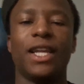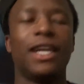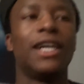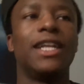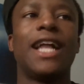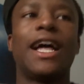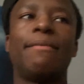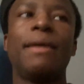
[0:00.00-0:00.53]

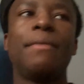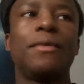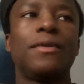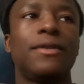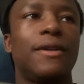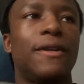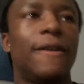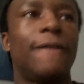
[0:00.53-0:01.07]
A lot of people,
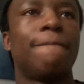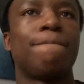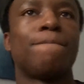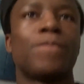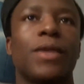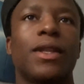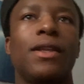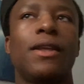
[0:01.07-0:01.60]

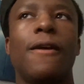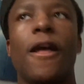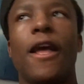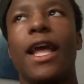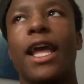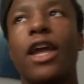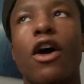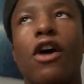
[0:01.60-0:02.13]

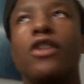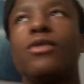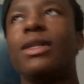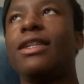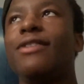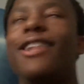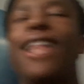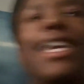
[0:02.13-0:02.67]
it goes with
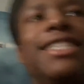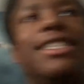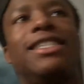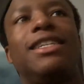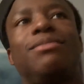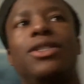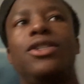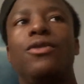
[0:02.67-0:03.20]
the
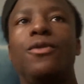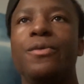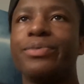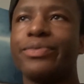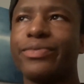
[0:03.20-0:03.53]
relationships too.